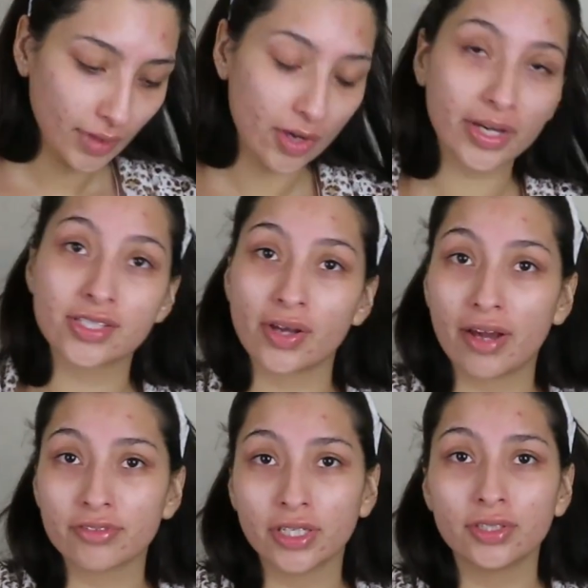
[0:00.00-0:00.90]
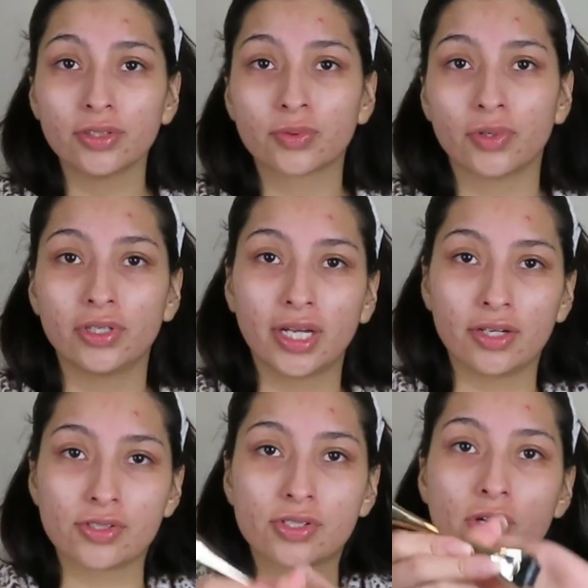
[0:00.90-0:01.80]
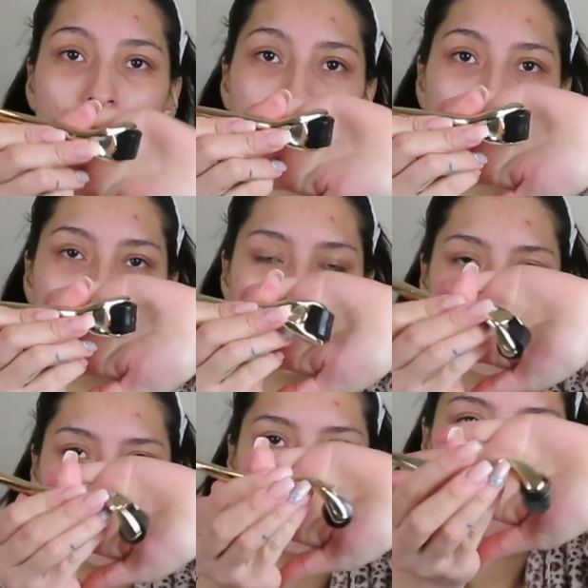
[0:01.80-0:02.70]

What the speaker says: Okay, so after I do the roll, I also go in with this little